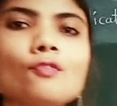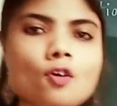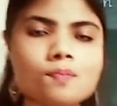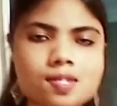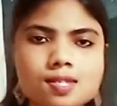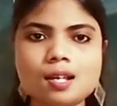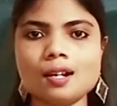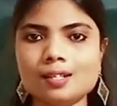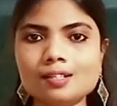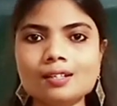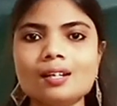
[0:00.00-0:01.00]
sun
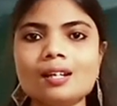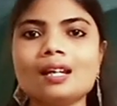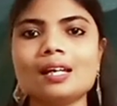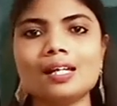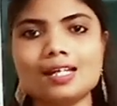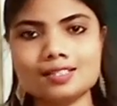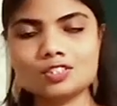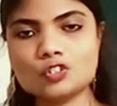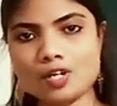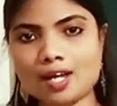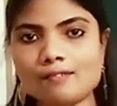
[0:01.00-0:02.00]
is
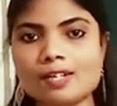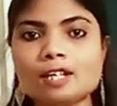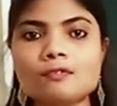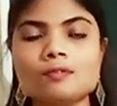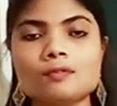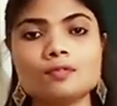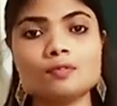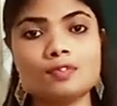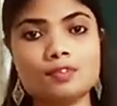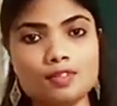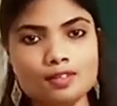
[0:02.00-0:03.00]
traveling
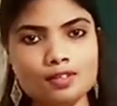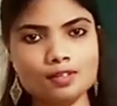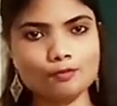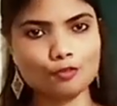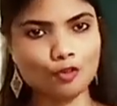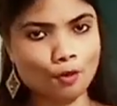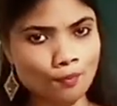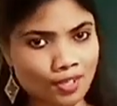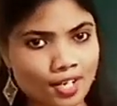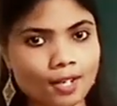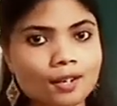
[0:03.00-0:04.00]
from
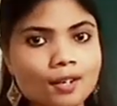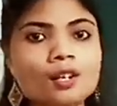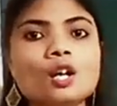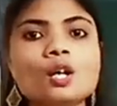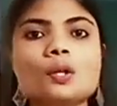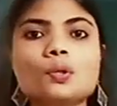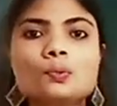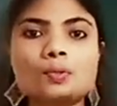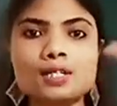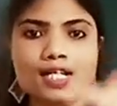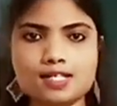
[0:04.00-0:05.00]
rarer to
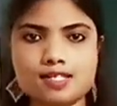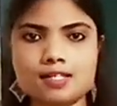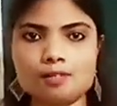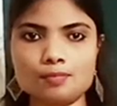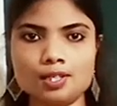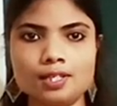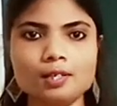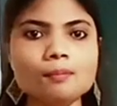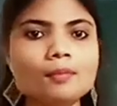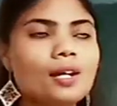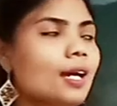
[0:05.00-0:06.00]
denser medium,
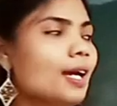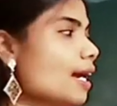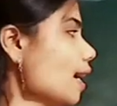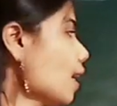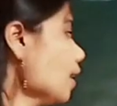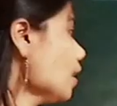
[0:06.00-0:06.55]
and